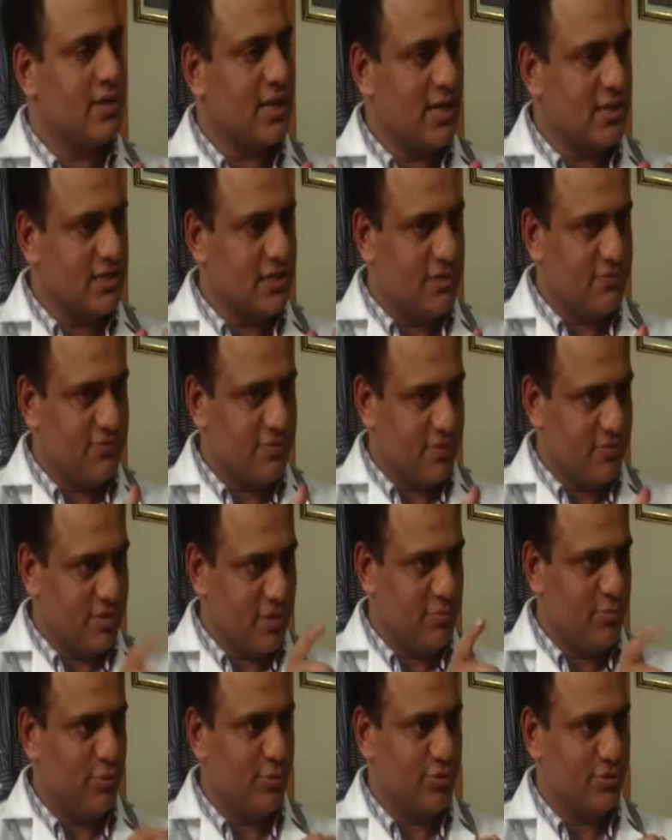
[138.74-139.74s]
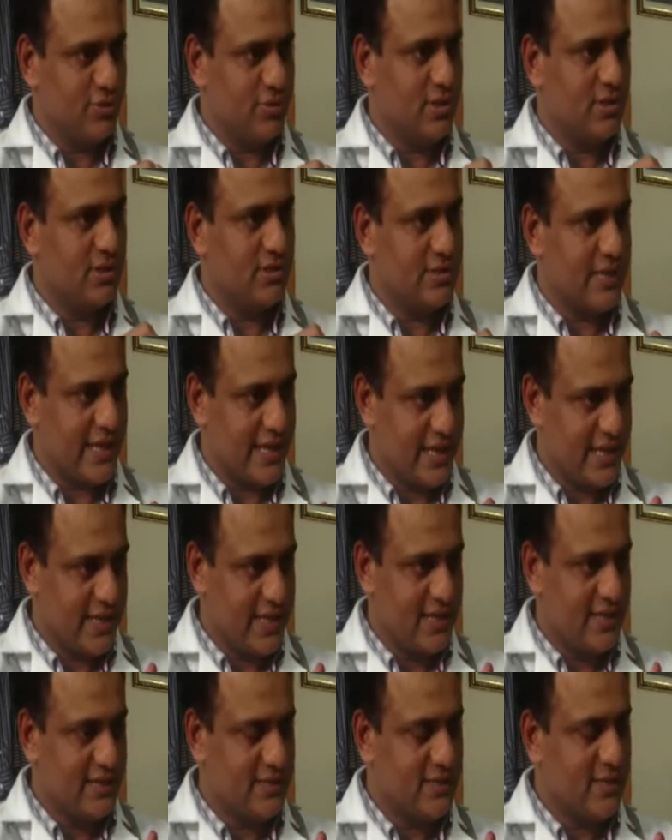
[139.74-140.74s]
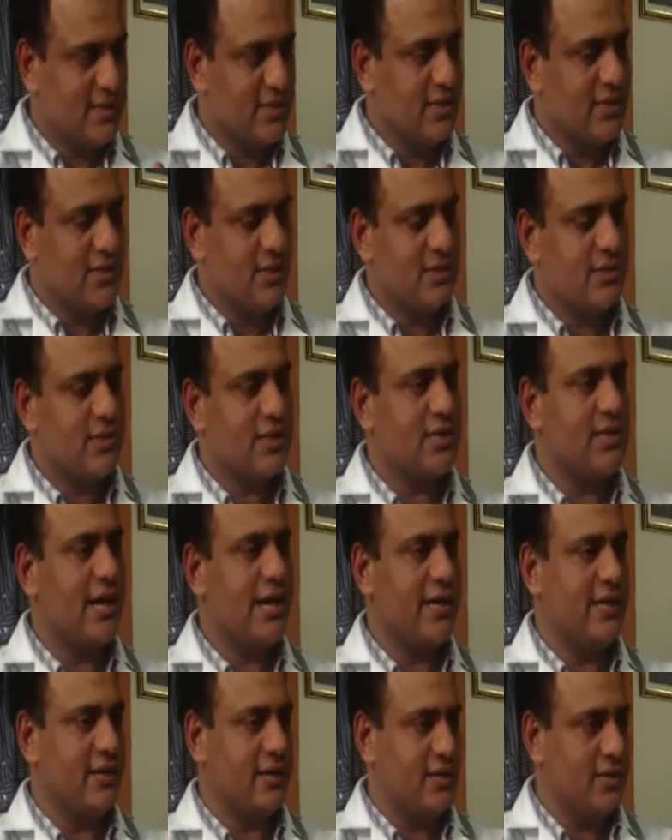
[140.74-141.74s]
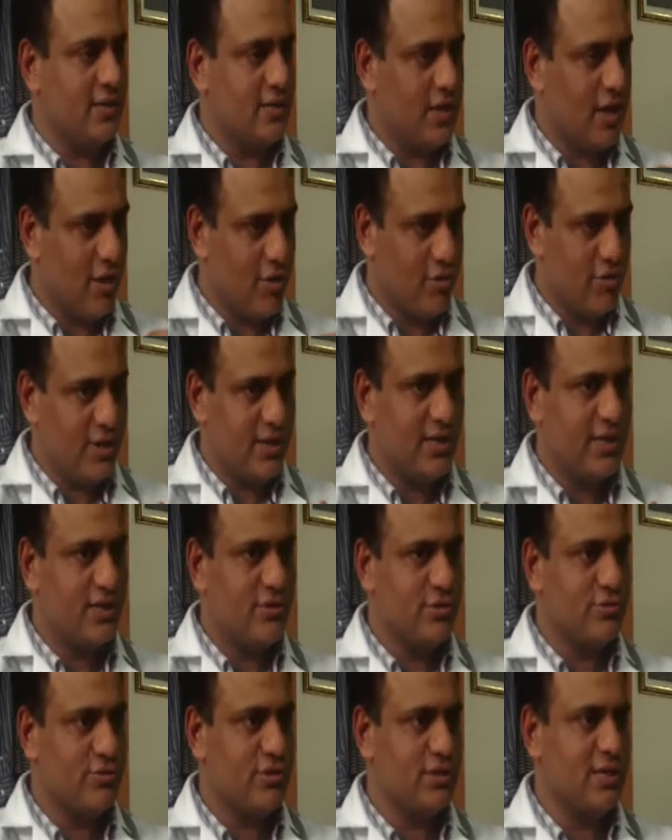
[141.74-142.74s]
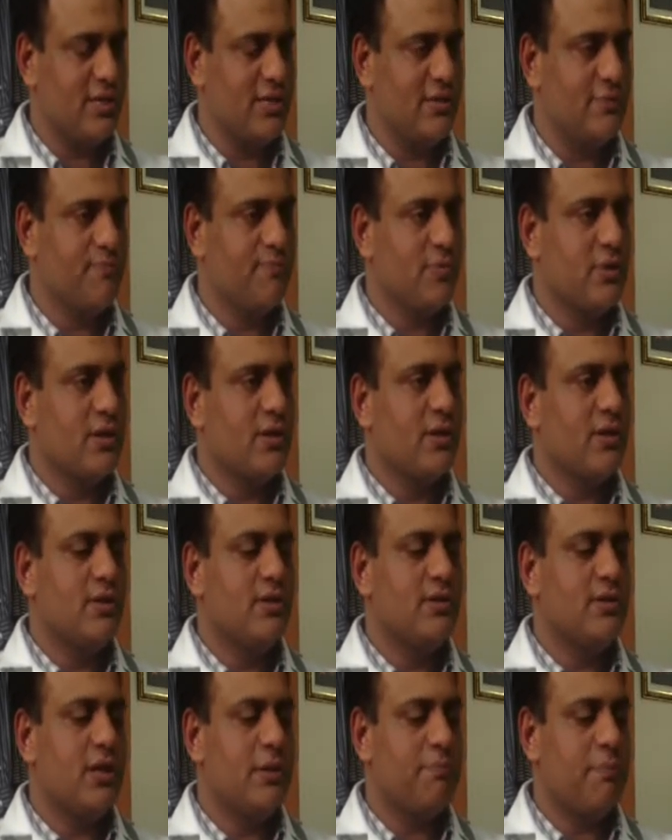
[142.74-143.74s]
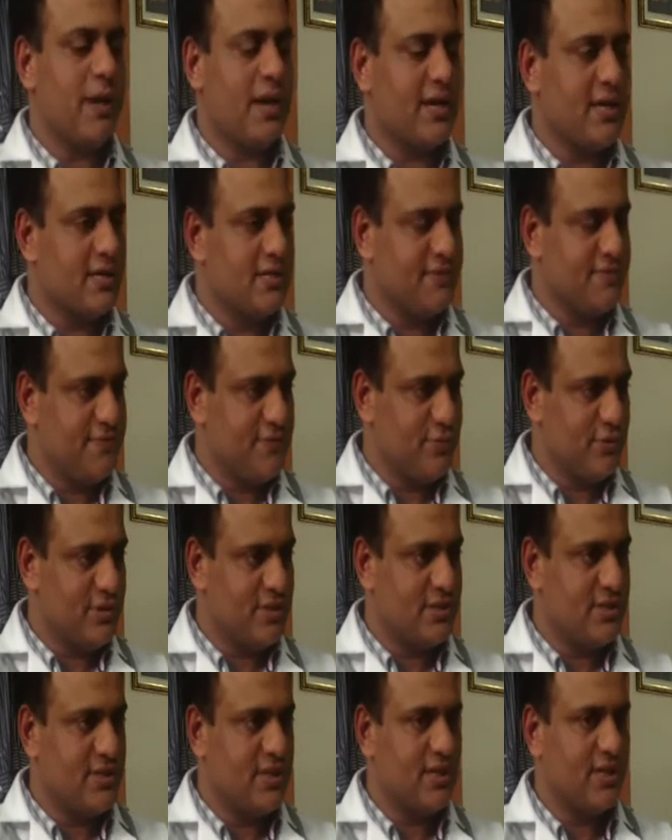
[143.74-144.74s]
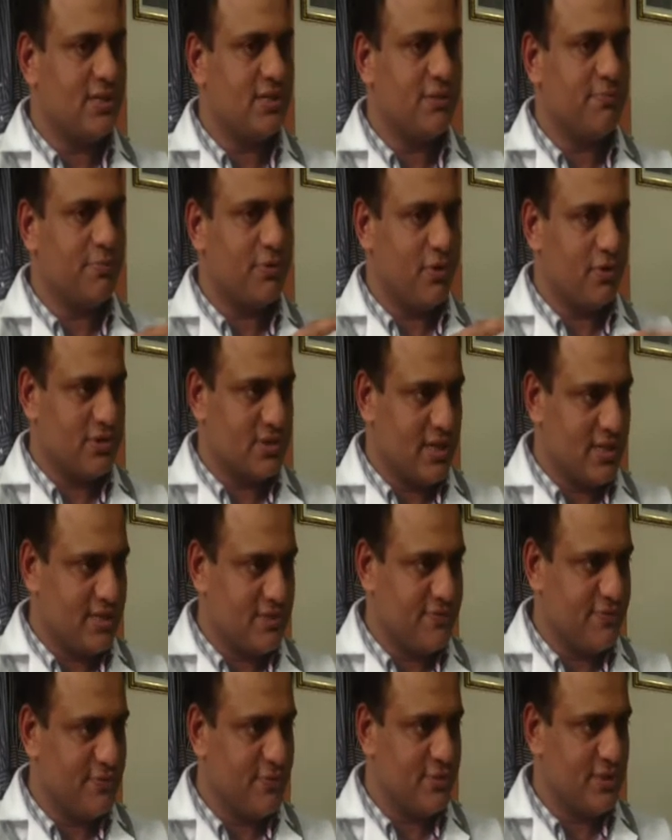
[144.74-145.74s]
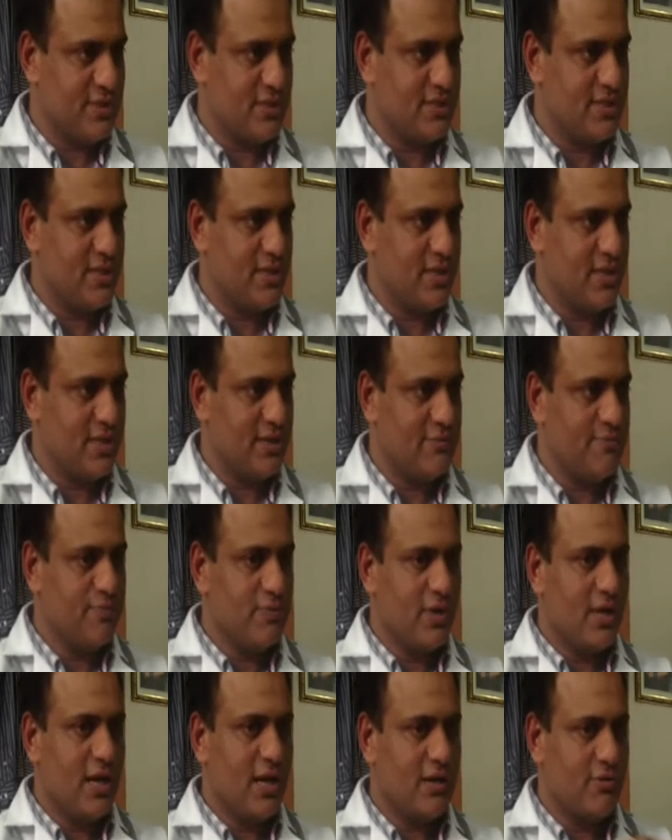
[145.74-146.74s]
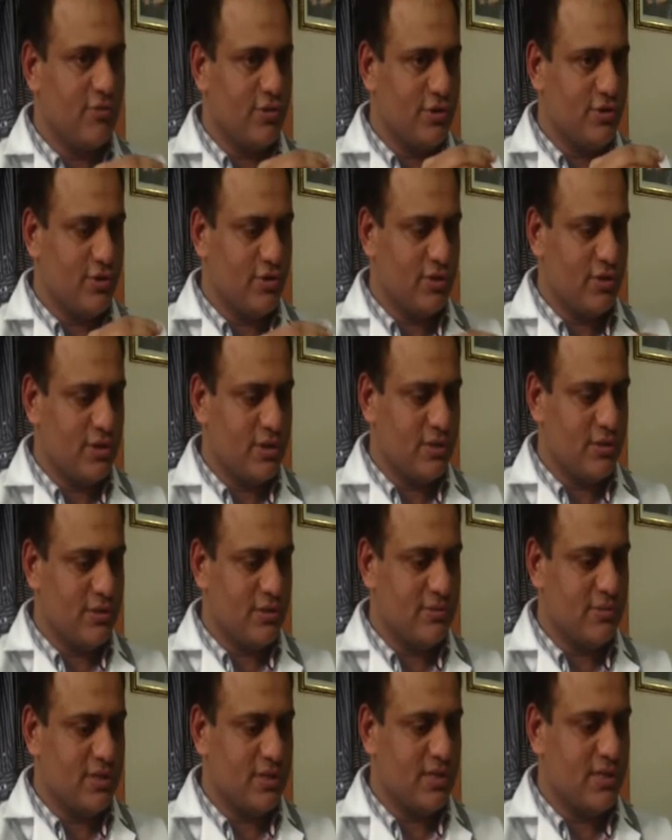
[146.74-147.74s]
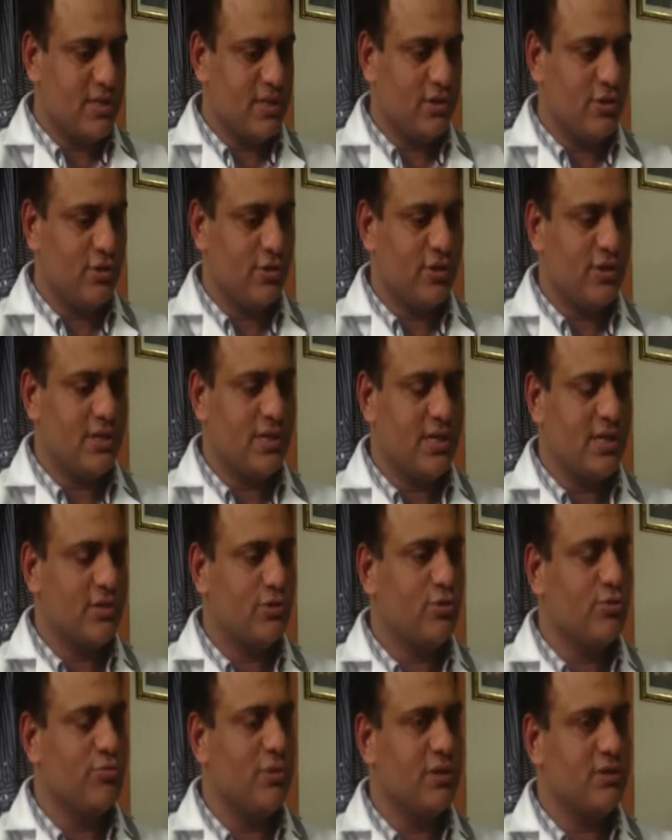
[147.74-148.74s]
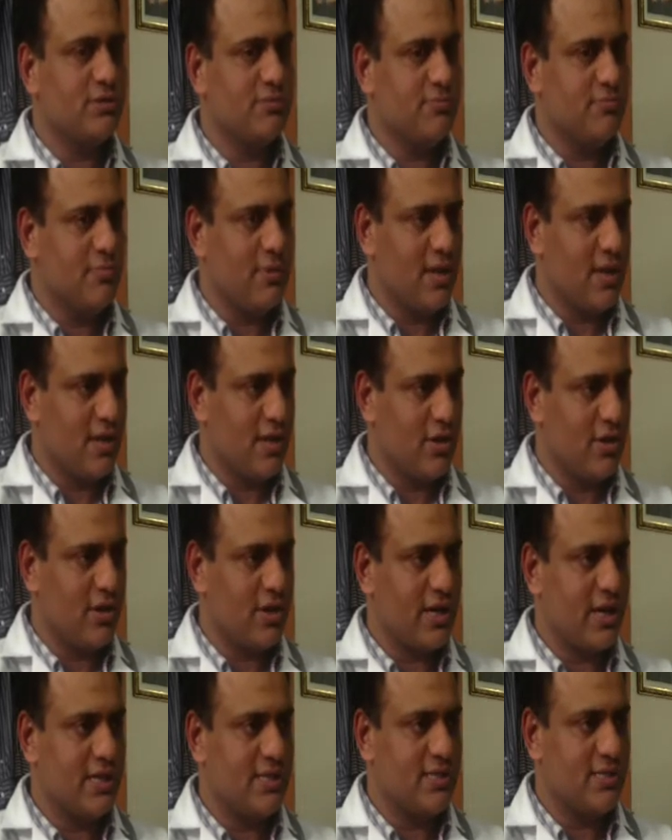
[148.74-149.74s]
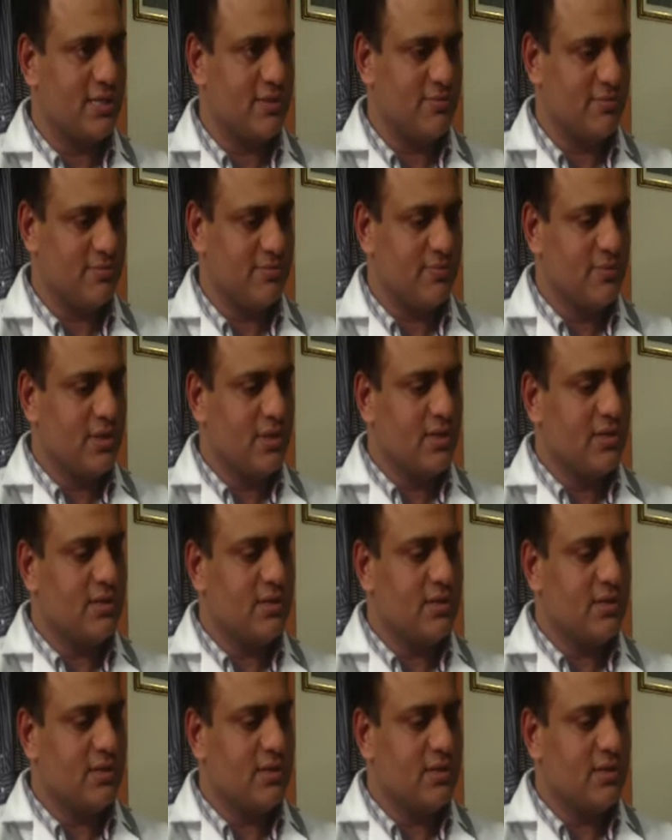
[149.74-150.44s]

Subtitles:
calcium from the bones. Second is the diet. Nowadays you see the packaged food is there, the processed food is there, and we don't, children don't drink too much milk or calcium,